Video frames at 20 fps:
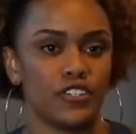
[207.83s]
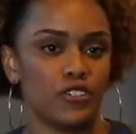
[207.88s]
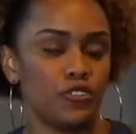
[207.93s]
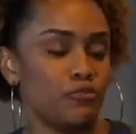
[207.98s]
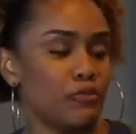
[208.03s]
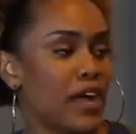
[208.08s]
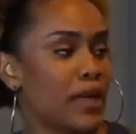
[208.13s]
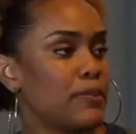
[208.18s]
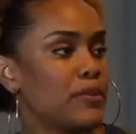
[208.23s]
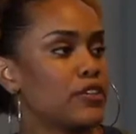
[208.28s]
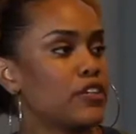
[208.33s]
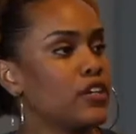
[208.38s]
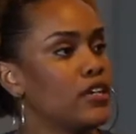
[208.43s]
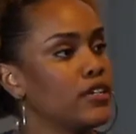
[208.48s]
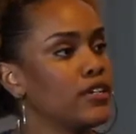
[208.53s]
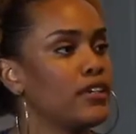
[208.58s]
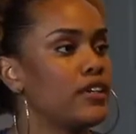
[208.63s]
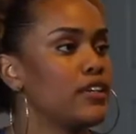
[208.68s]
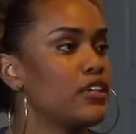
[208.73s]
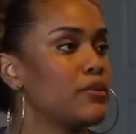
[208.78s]
You might be
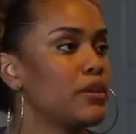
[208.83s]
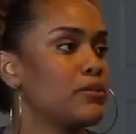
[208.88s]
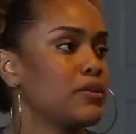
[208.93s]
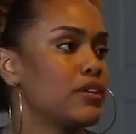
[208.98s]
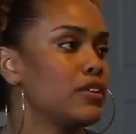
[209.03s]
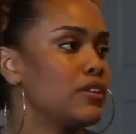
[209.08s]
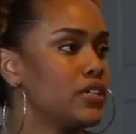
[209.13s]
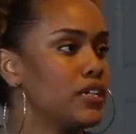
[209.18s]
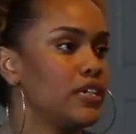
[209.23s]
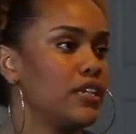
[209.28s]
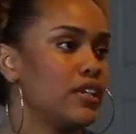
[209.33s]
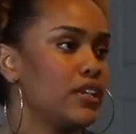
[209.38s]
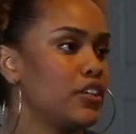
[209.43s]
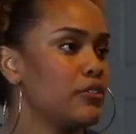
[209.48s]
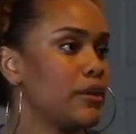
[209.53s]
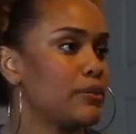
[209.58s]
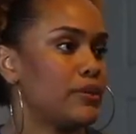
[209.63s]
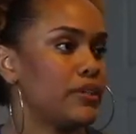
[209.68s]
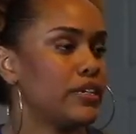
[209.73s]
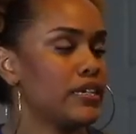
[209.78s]
cooking, you might be cleaning, you
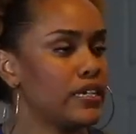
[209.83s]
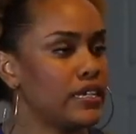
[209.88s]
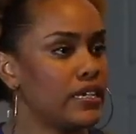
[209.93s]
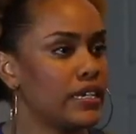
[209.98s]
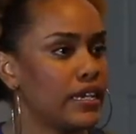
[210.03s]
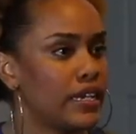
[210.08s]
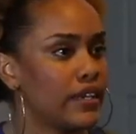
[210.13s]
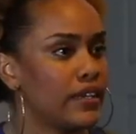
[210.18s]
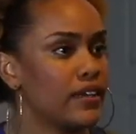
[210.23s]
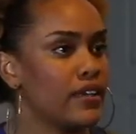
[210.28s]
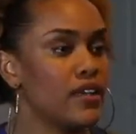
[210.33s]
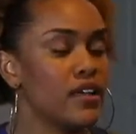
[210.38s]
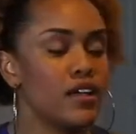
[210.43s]
might be eating,